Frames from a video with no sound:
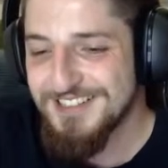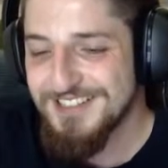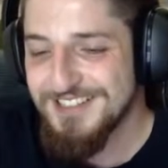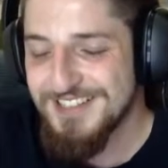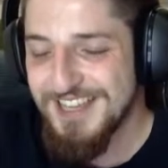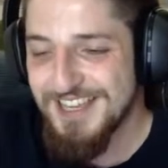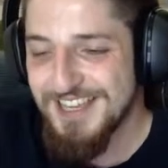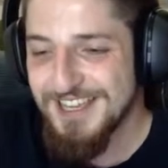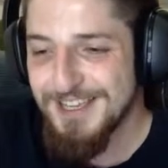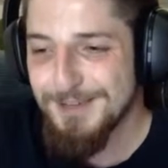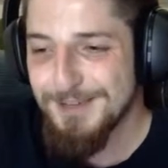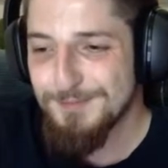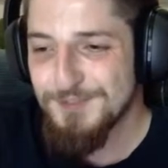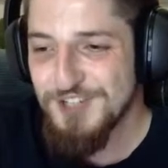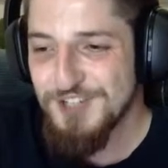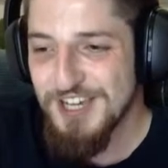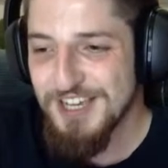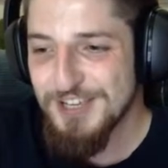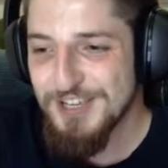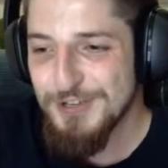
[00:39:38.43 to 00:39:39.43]
Damn,
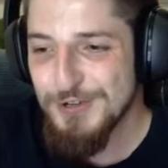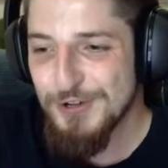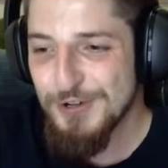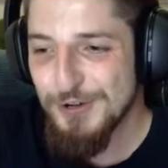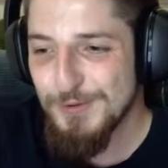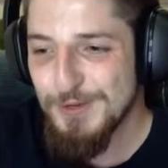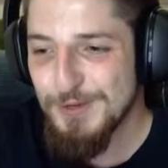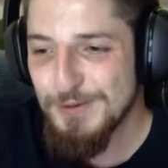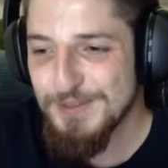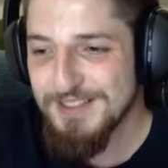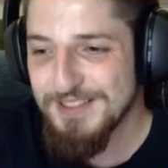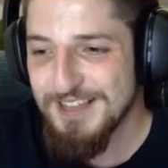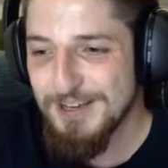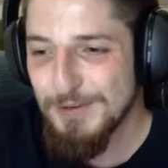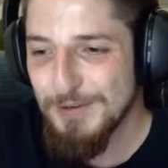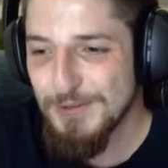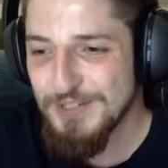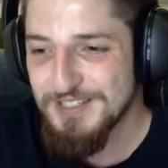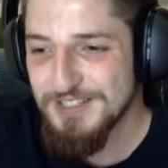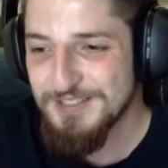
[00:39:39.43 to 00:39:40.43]
Jack, you got me with
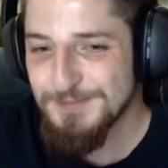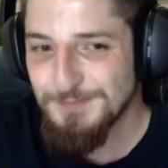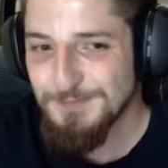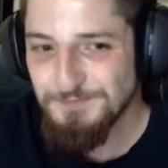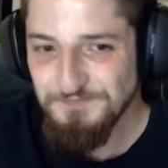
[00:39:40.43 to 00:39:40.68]
that one.